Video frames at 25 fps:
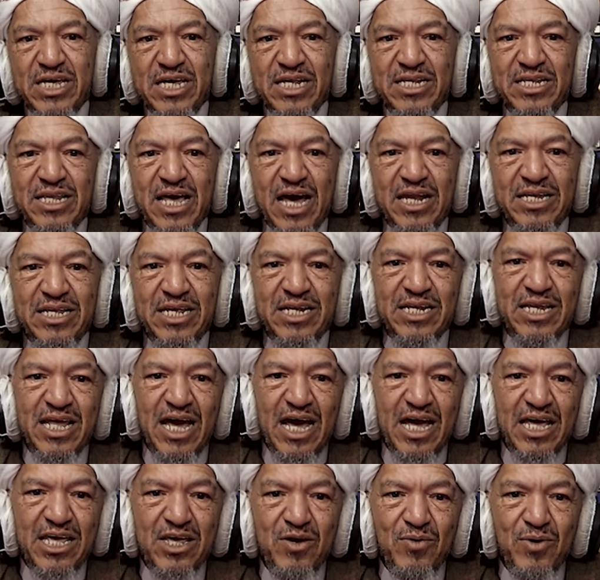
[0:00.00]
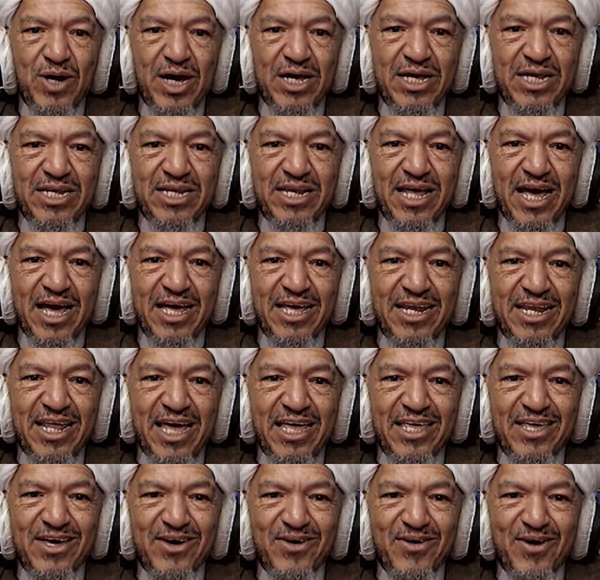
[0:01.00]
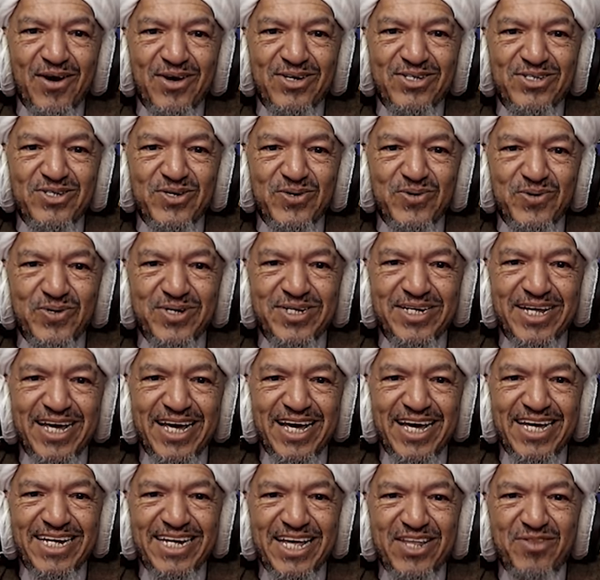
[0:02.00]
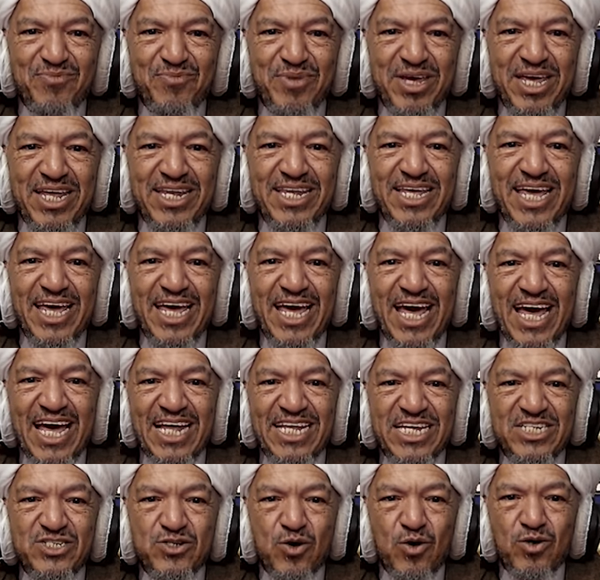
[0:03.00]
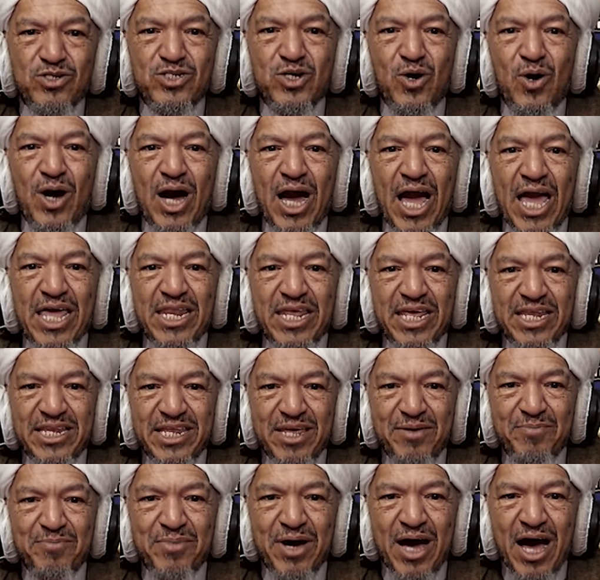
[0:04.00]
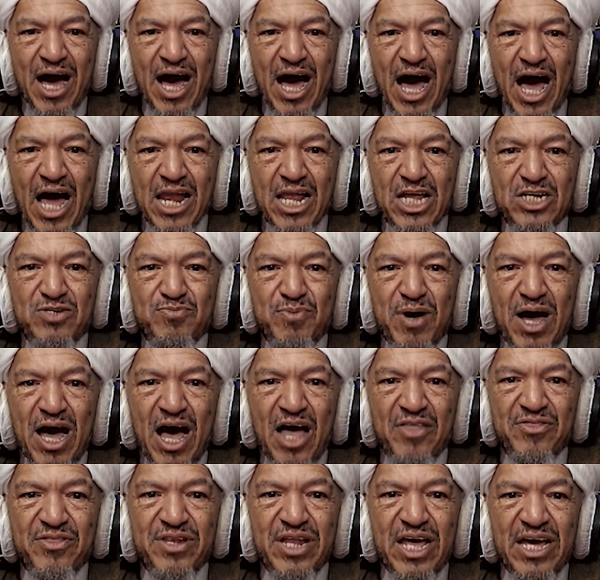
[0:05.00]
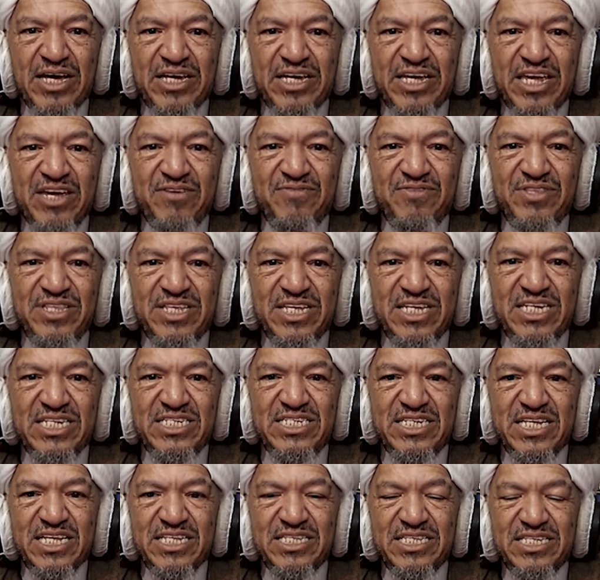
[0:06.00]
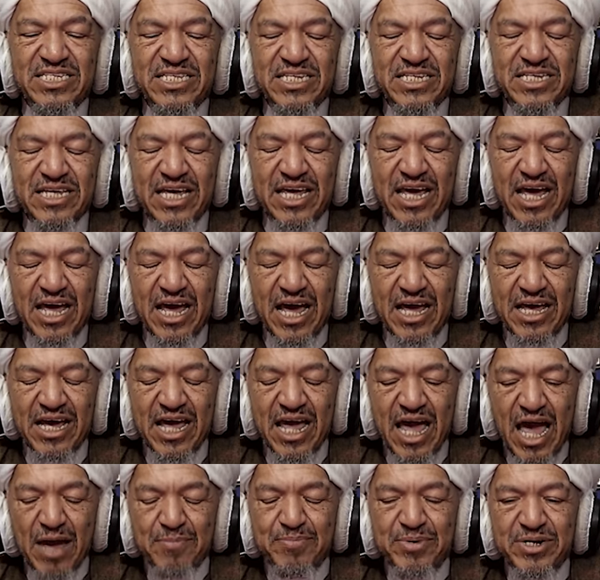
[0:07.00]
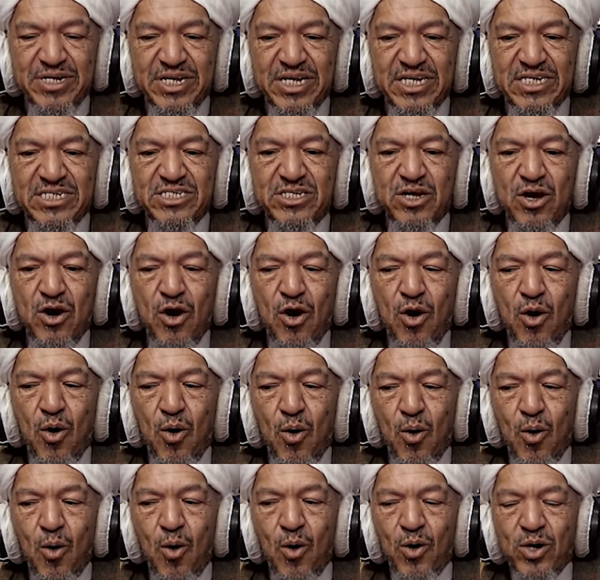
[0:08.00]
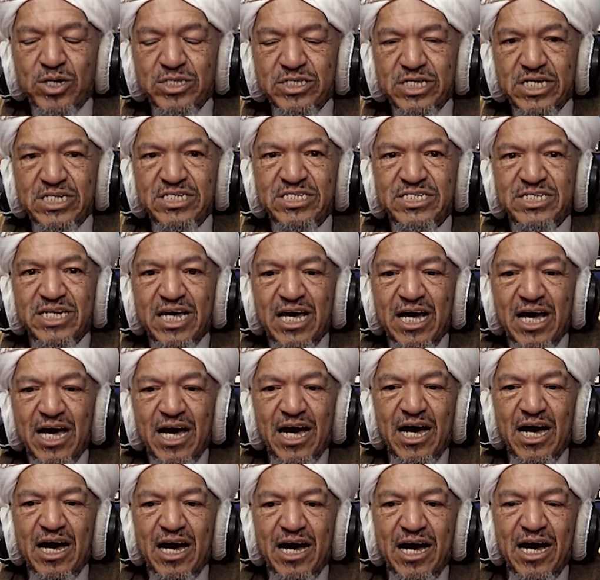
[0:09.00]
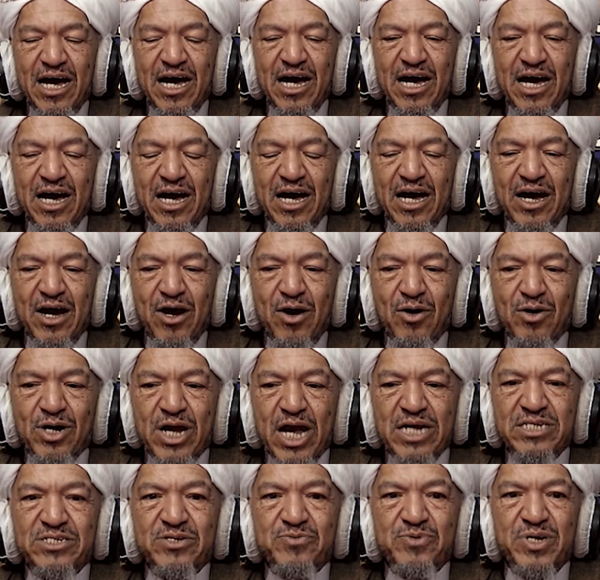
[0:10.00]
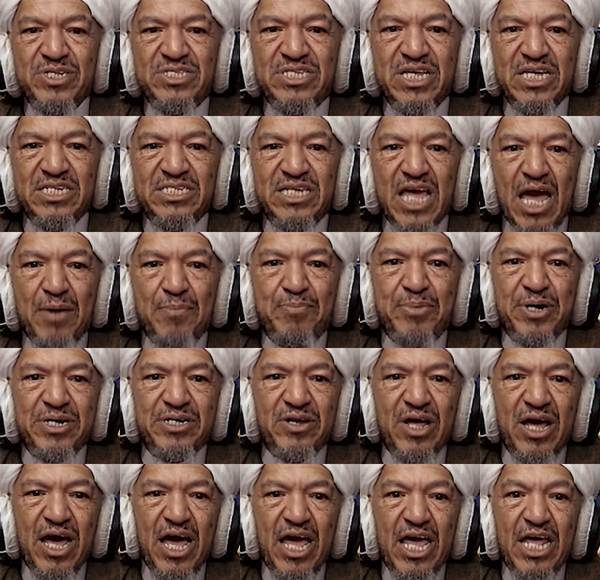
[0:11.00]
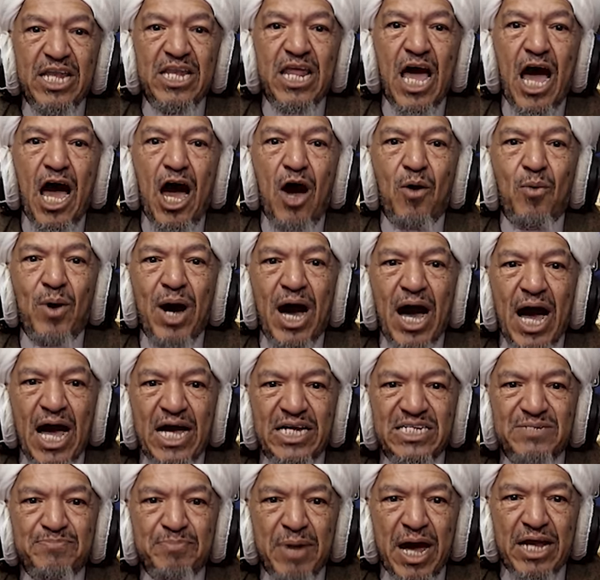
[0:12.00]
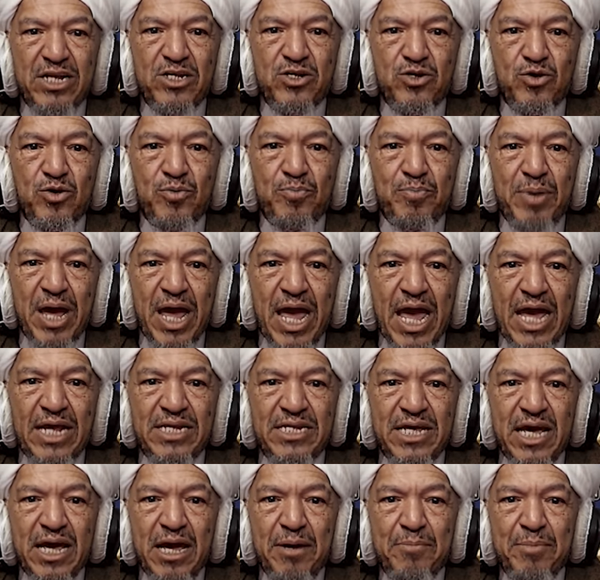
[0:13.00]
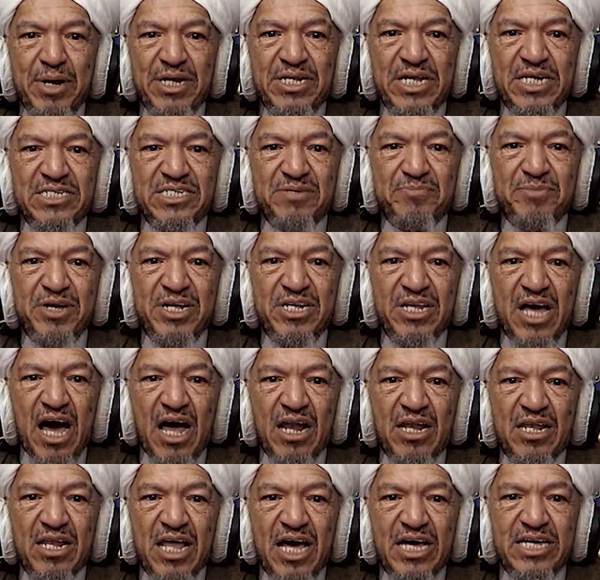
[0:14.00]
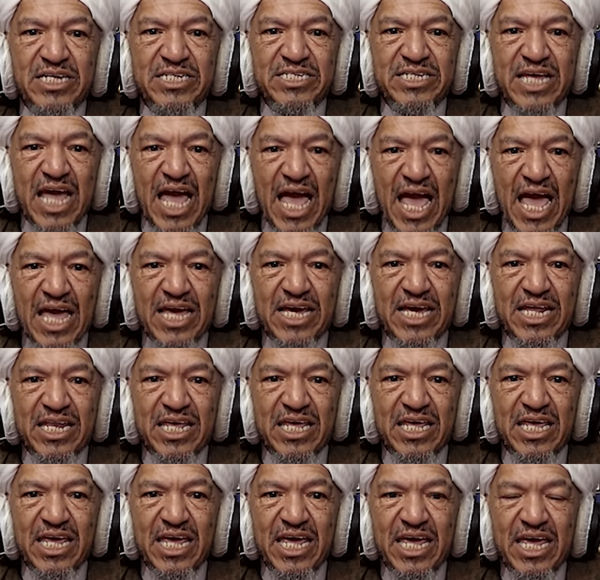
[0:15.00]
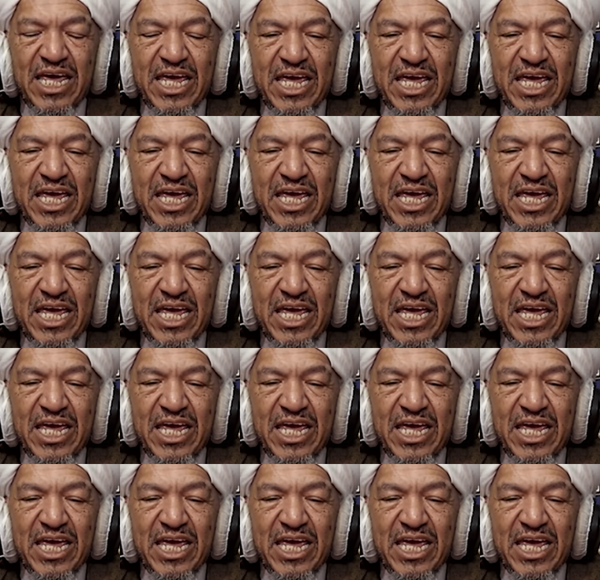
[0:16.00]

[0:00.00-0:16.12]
inna lillahi wa inna ilayhi raji'un. It means it is also khair in him. Allah subhanahu wa ta'ala gives these happenings or this occasion where things happen in our eyes might look bad, but it doesn't mean Allah is angry.